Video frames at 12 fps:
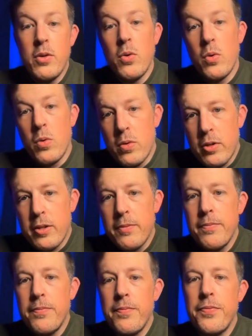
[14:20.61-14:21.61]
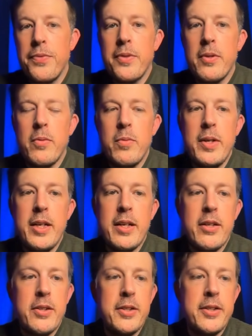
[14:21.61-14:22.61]
Or we
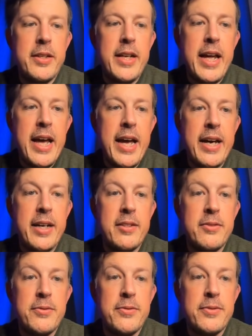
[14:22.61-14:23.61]
could have